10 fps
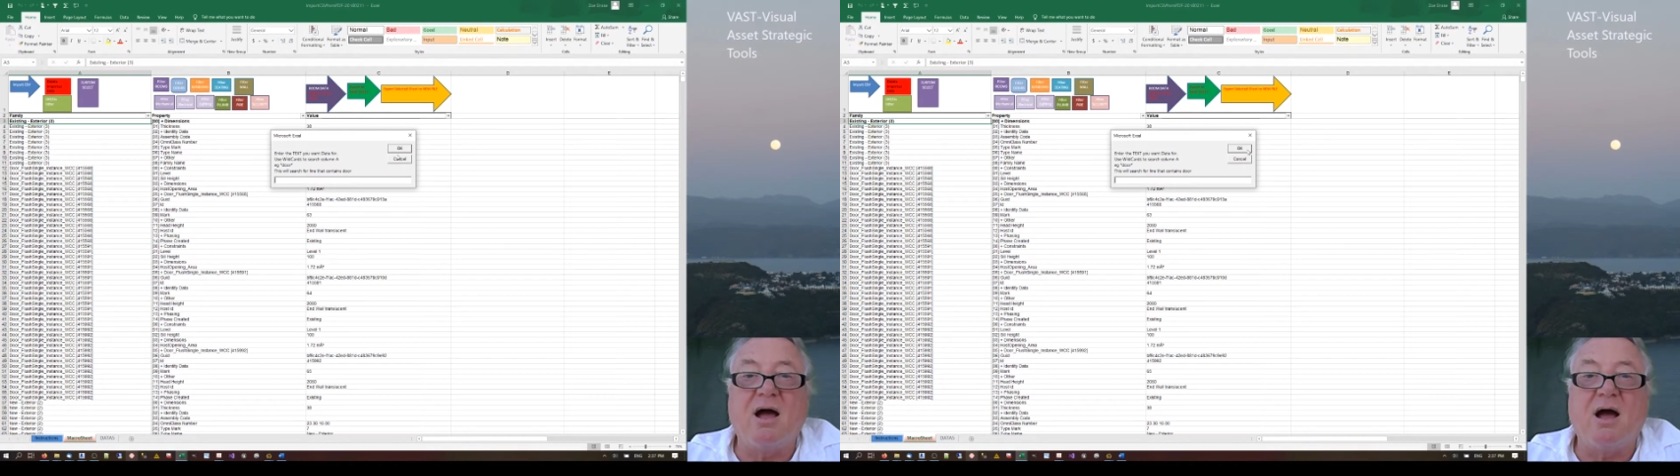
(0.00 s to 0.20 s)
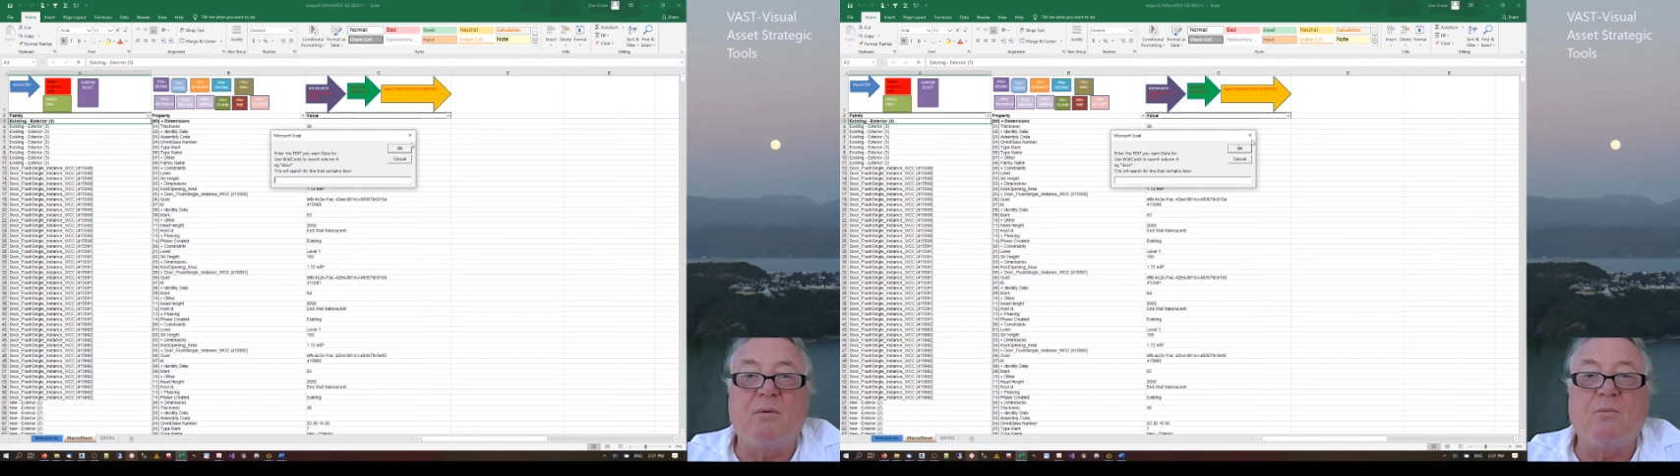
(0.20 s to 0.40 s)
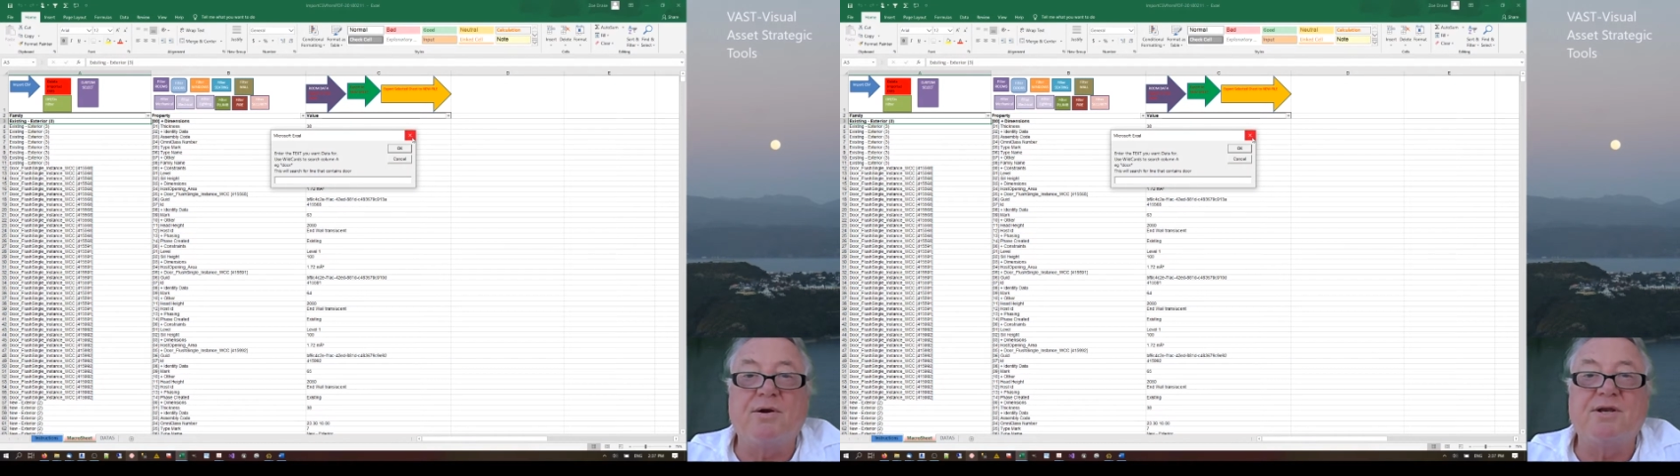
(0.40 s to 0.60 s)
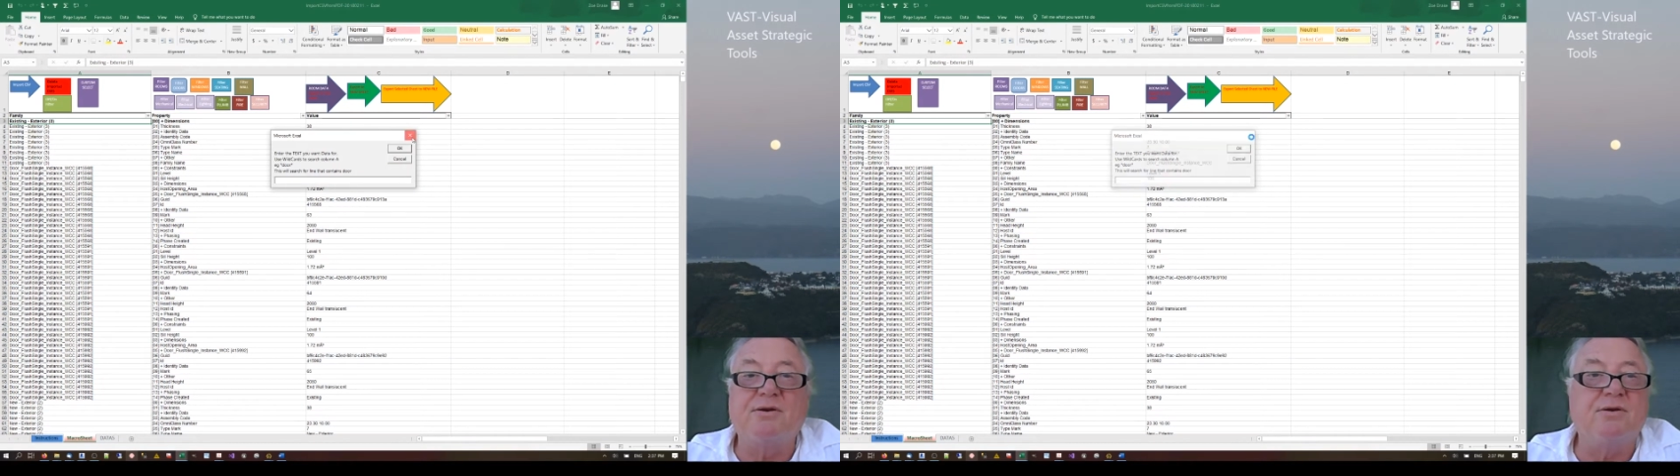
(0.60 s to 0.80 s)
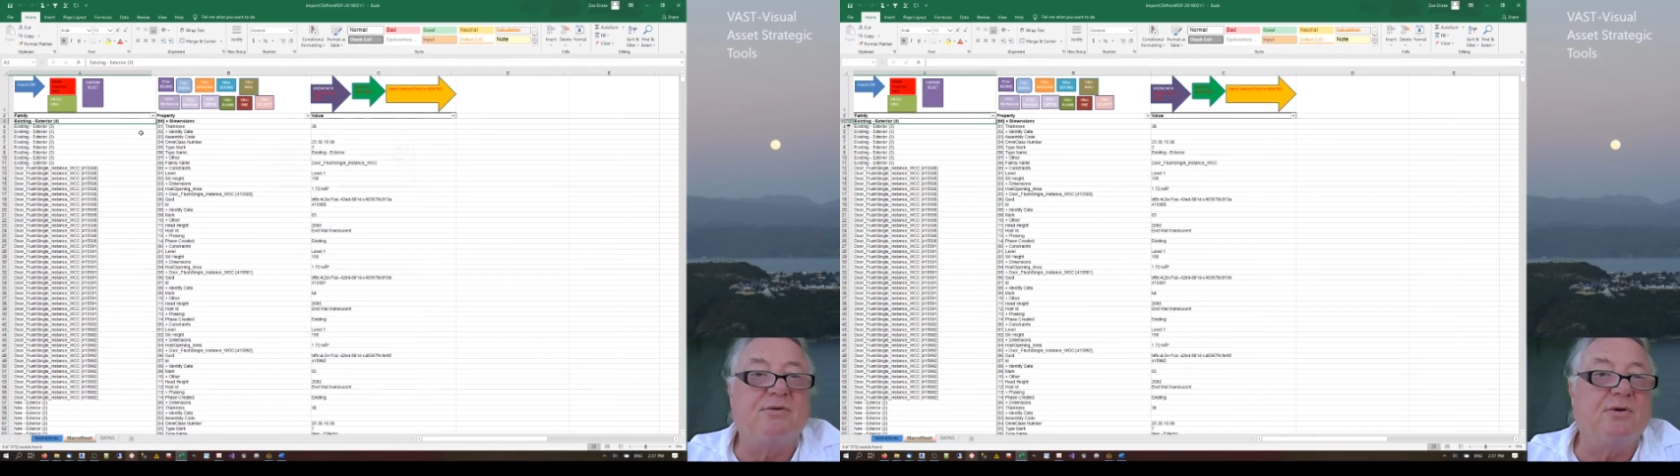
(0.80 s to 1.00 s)
I wanted
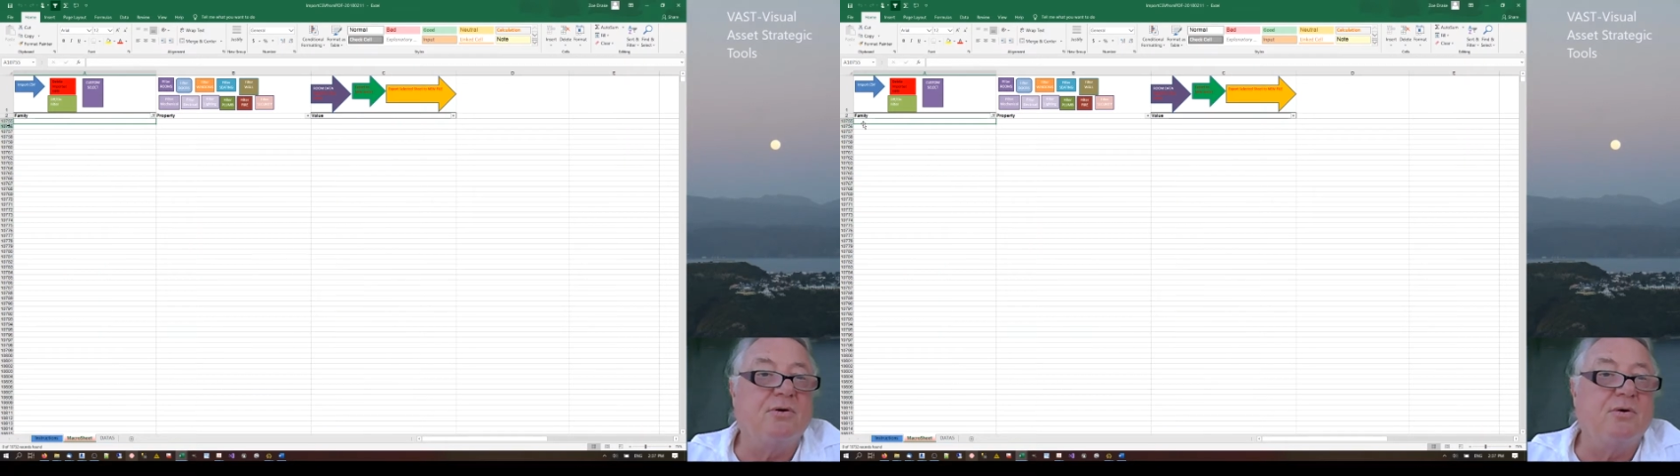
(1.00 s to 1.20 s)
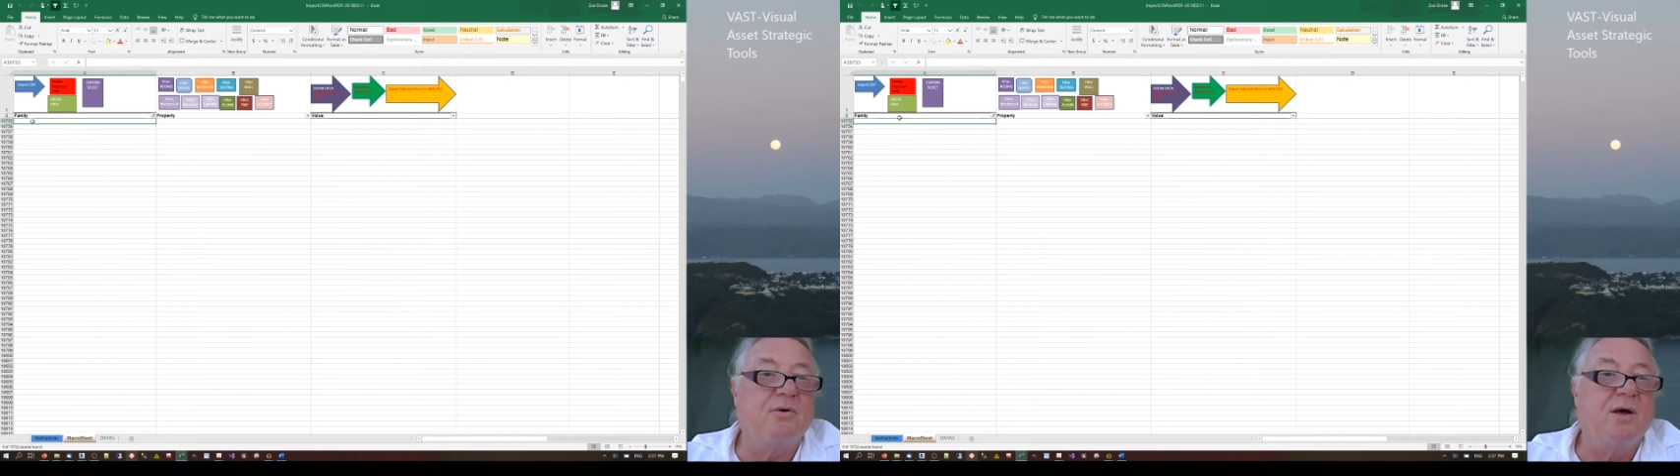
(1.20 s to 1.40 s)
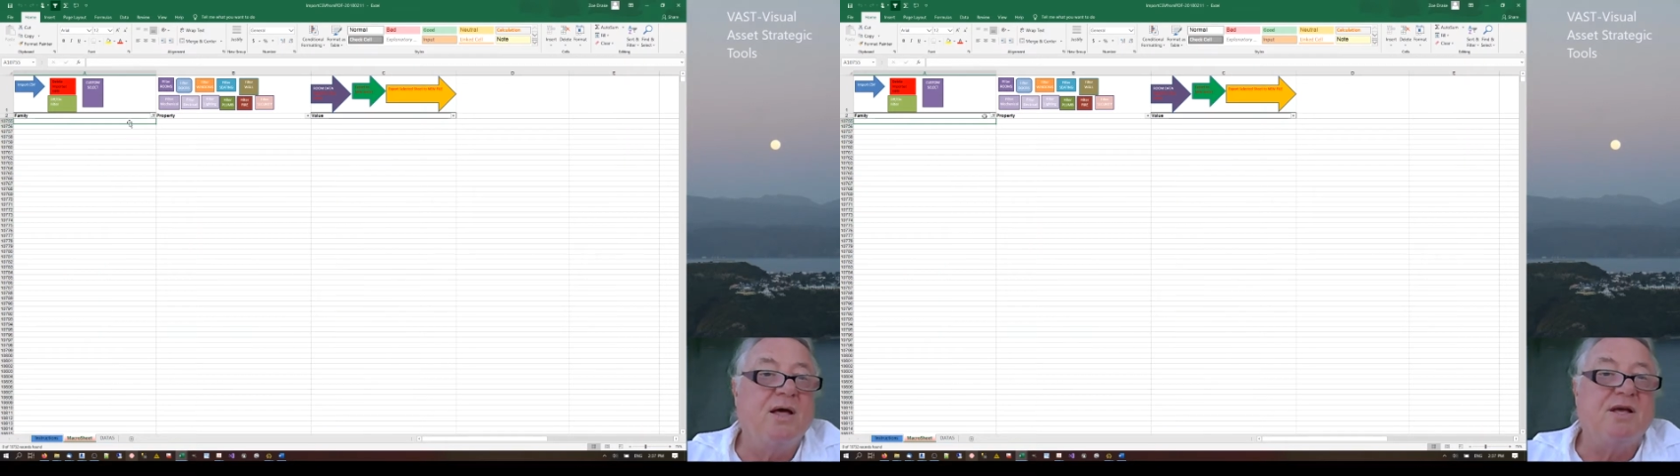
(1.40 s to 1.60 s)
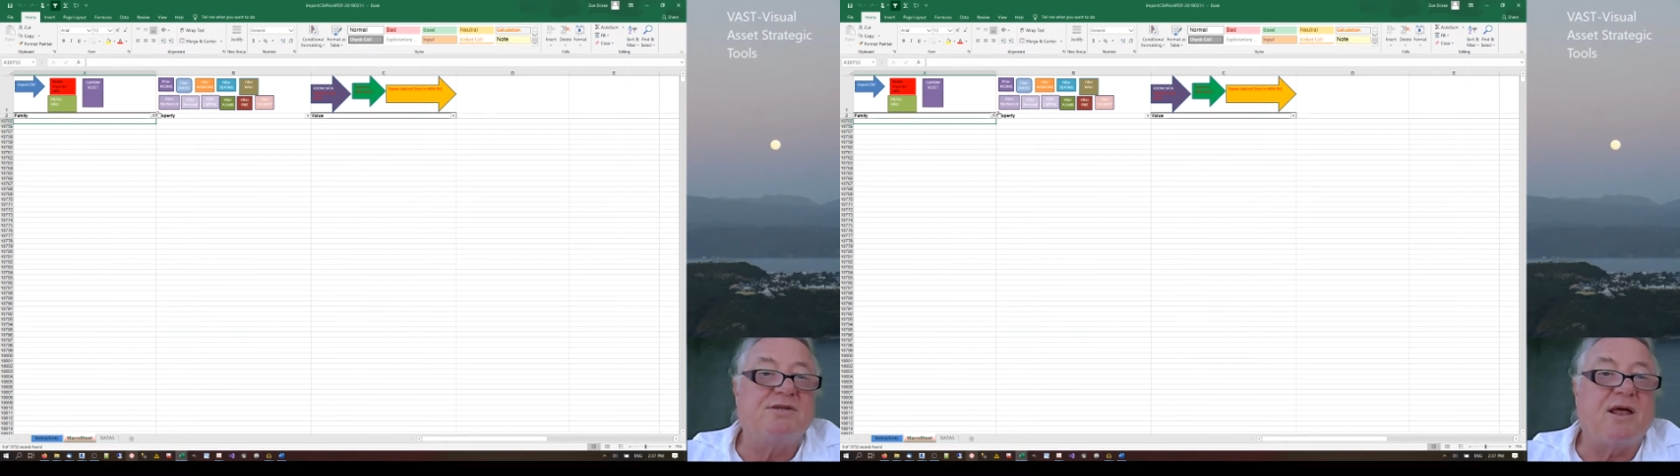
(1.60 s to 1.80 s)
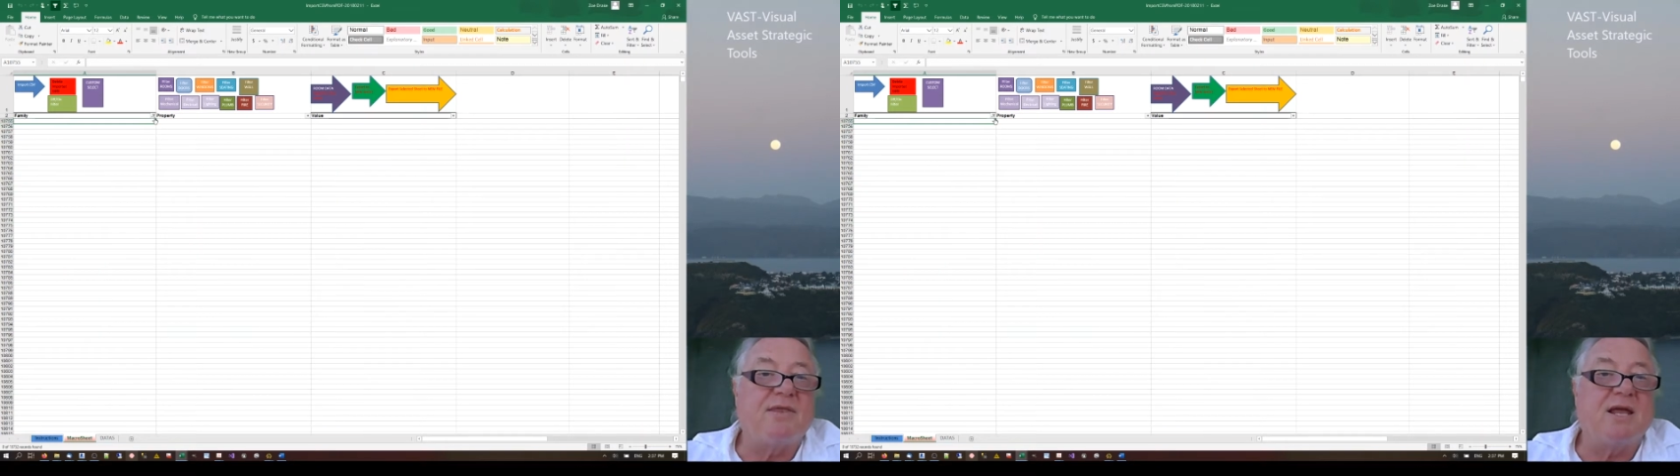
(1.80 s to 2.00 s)
to do
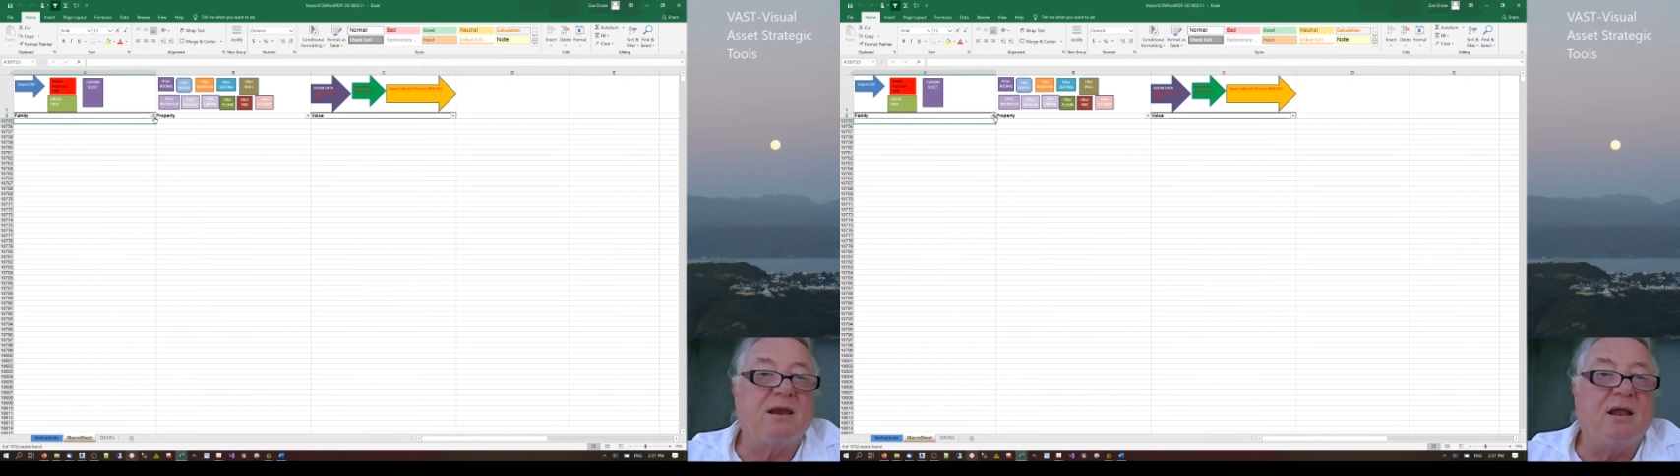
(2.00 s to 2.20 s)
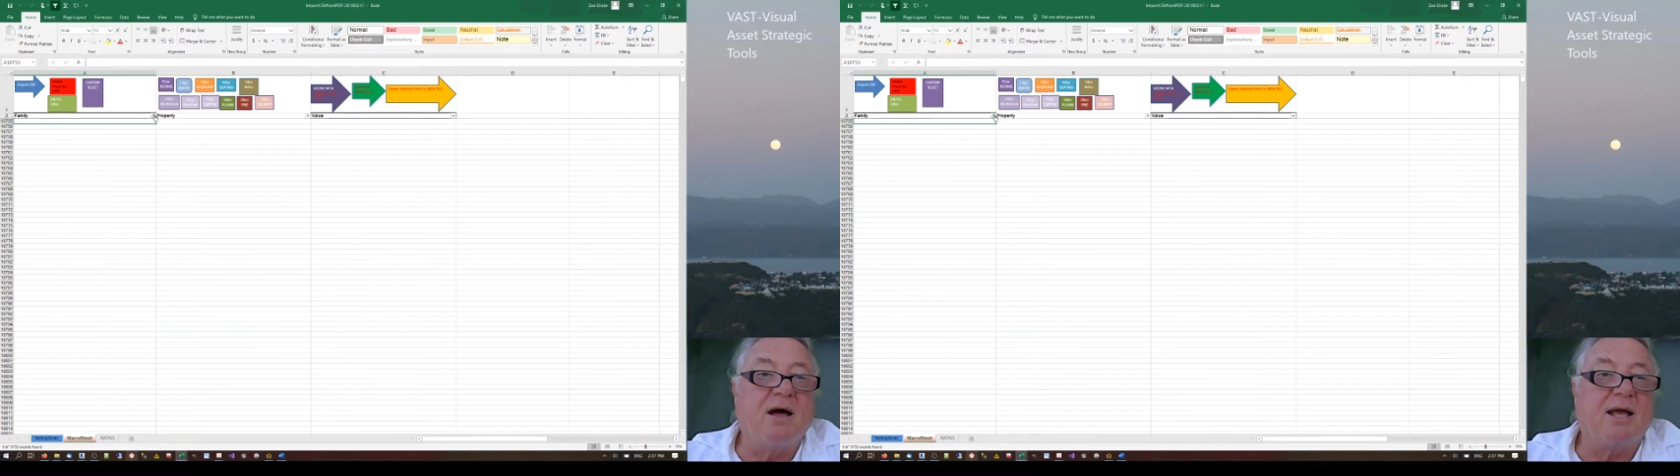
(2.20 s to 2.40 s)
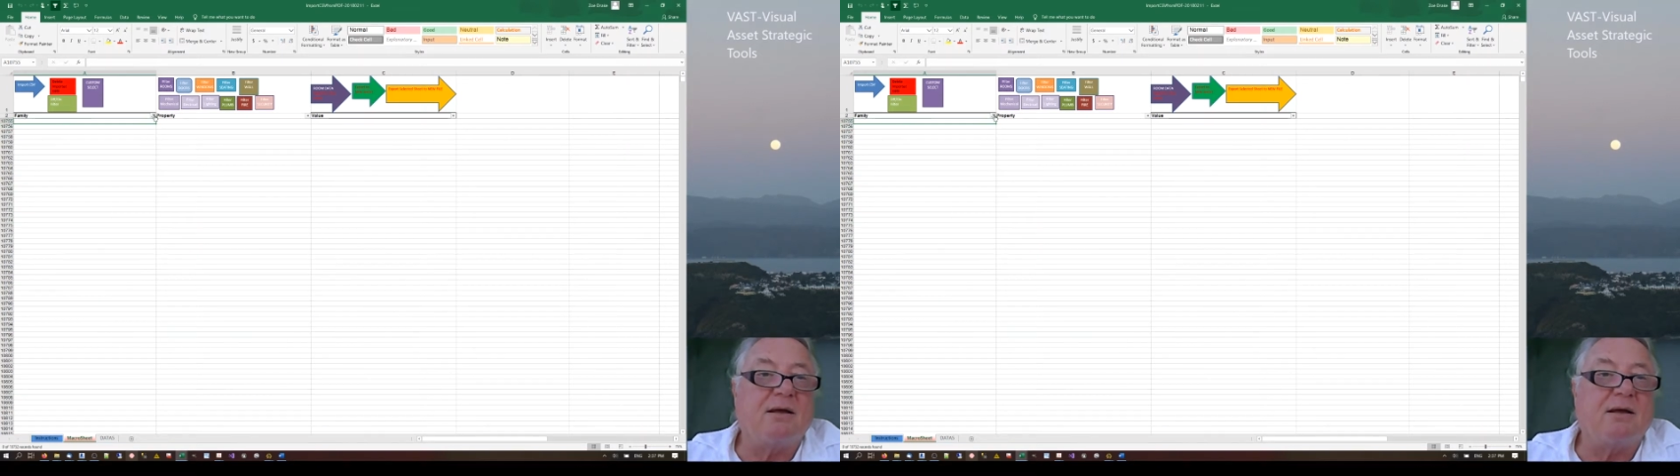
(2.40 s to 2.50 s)
something like,